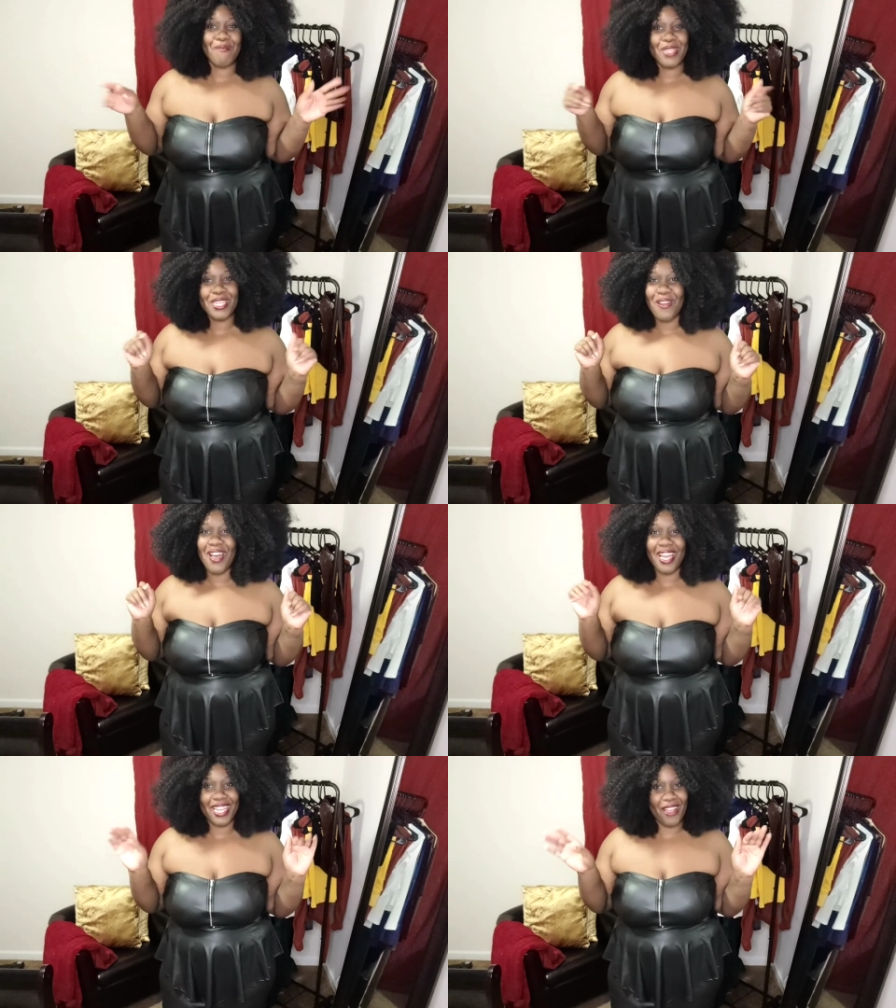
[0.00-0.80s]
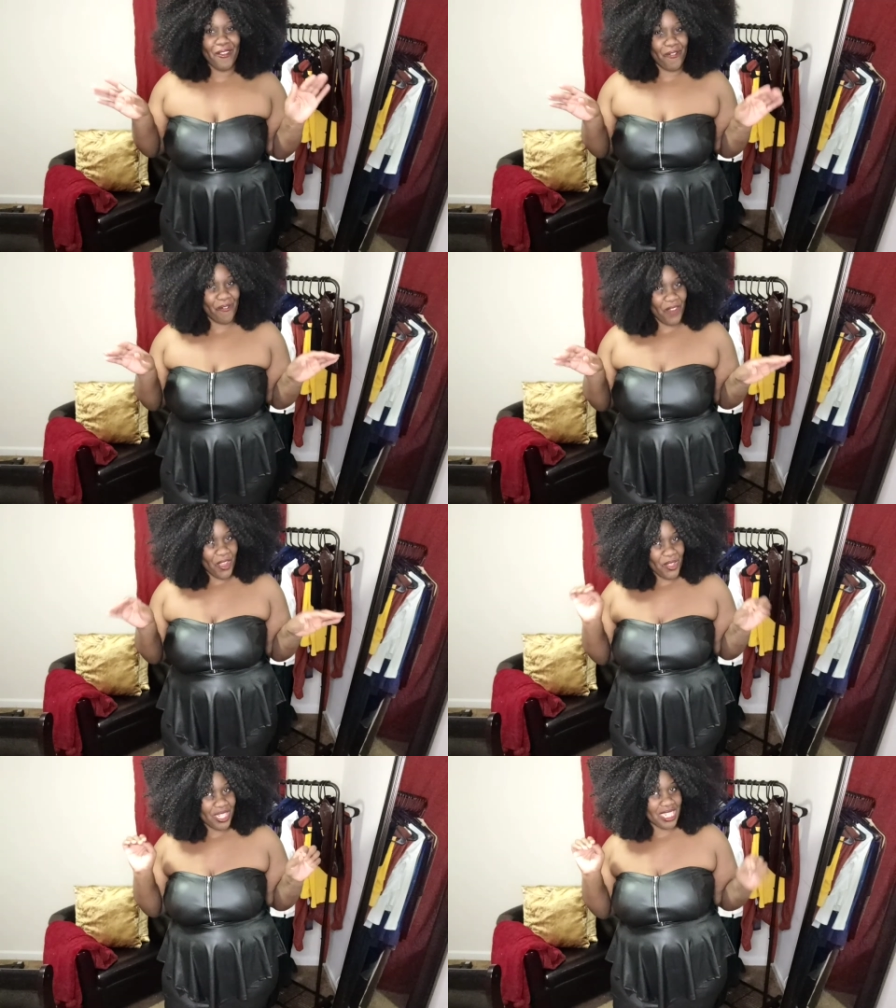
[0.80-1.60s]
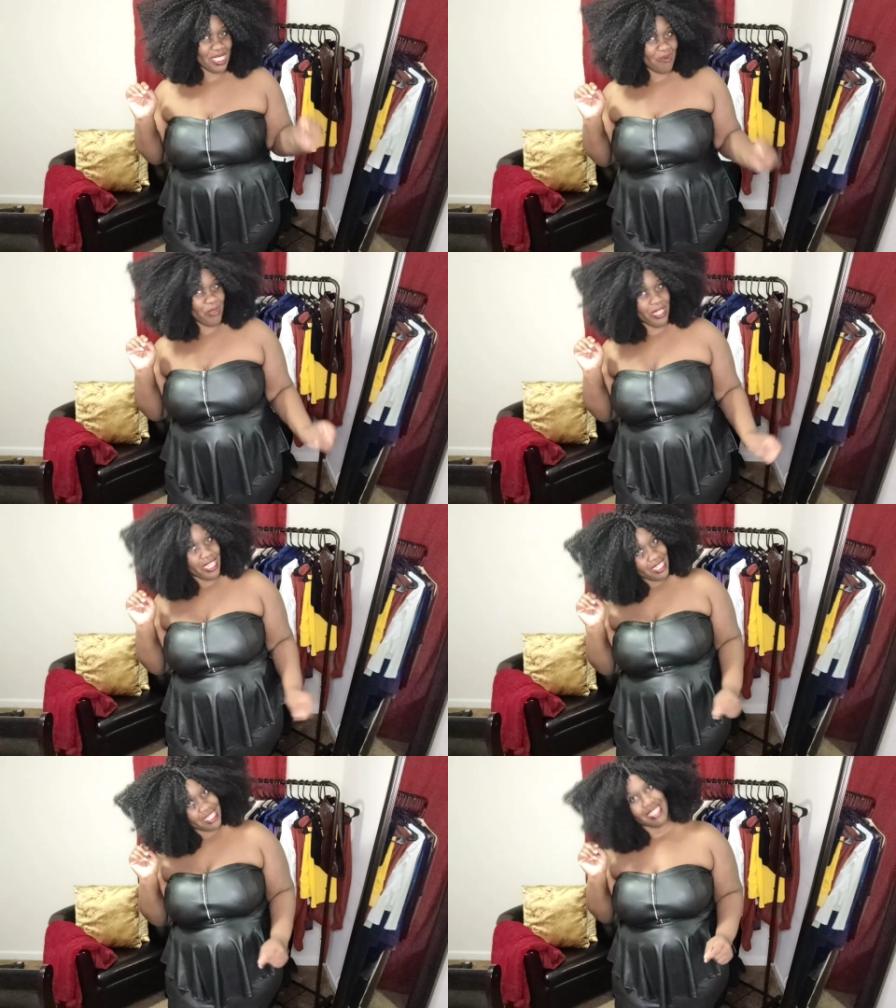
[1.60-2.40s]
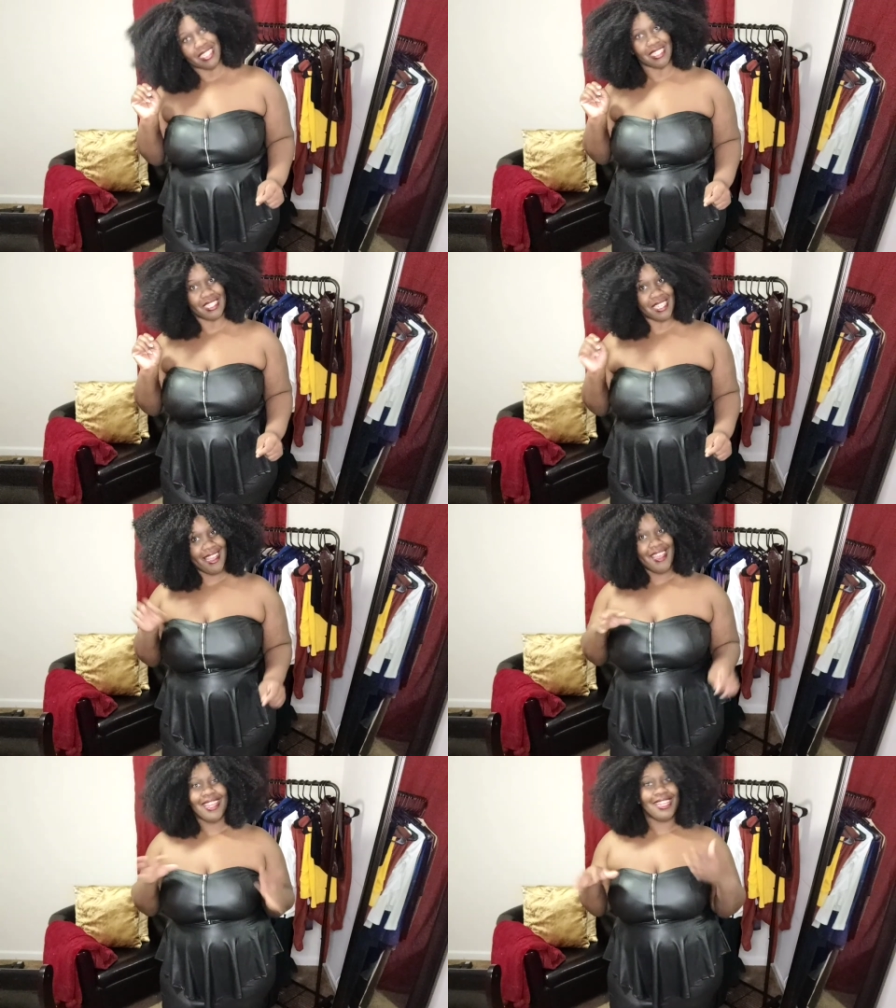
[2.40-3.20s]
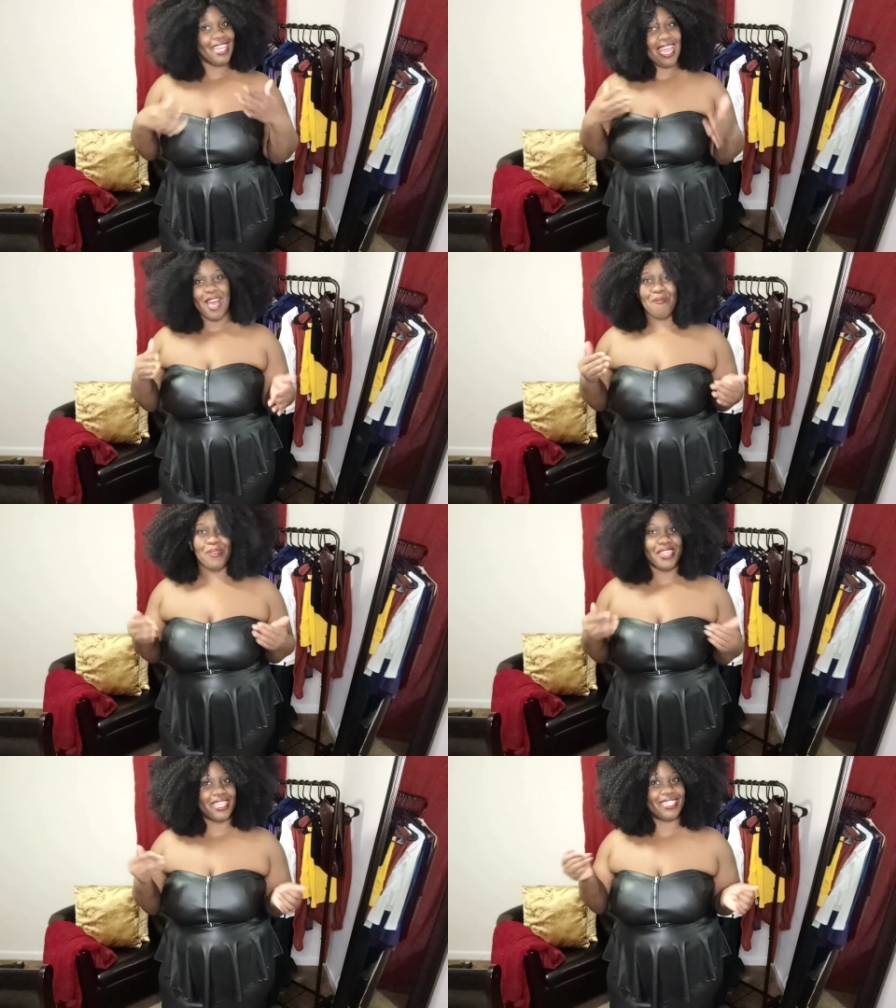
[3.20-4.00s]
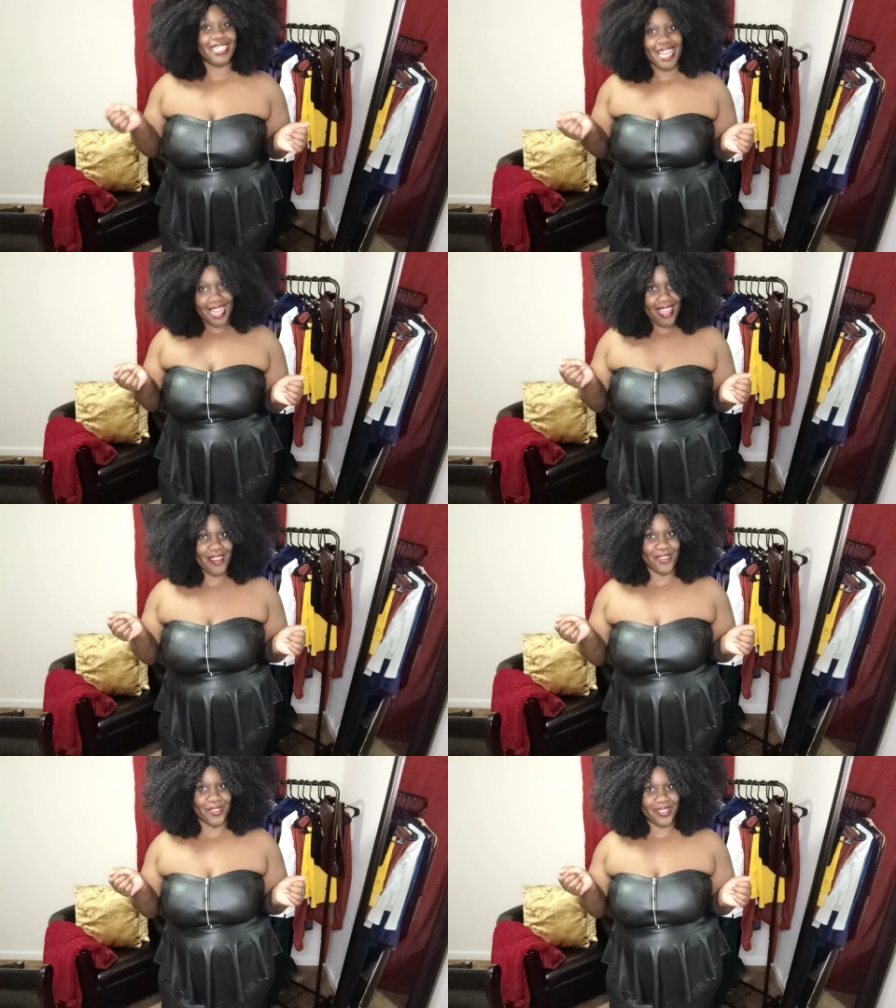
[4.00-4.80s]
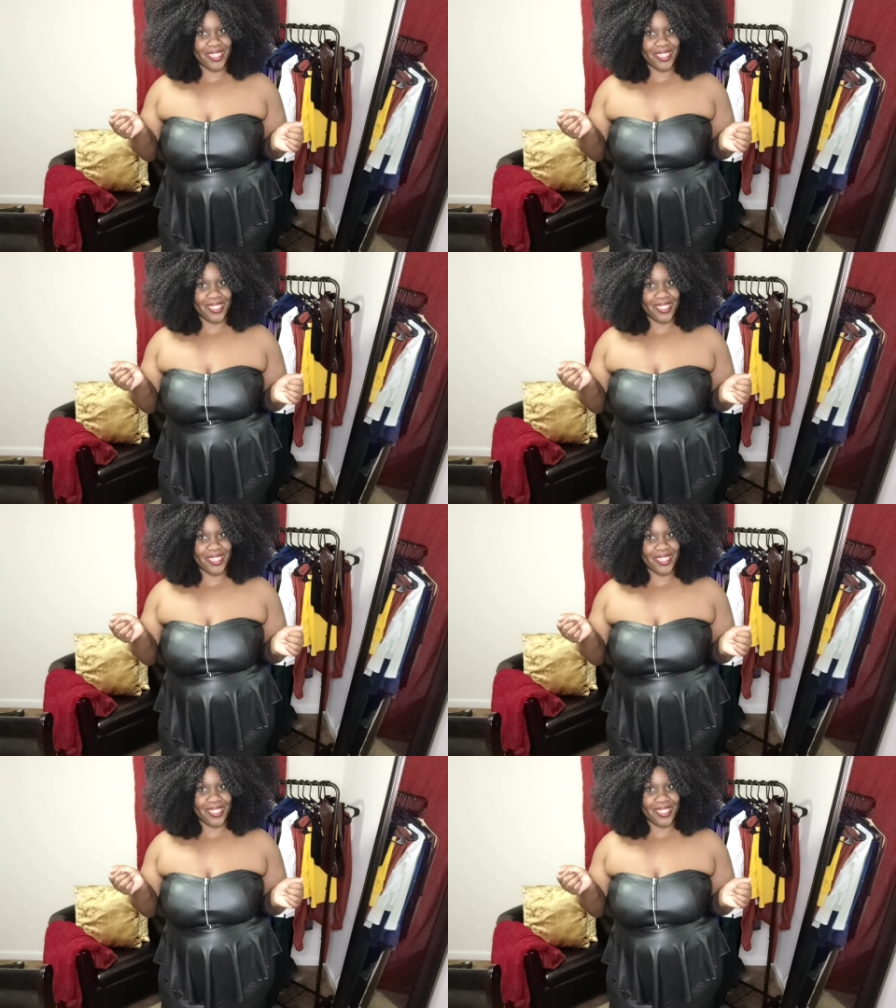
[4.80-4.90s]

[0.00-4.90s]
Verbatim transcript: me know how y'all felt these pieces that I picked out.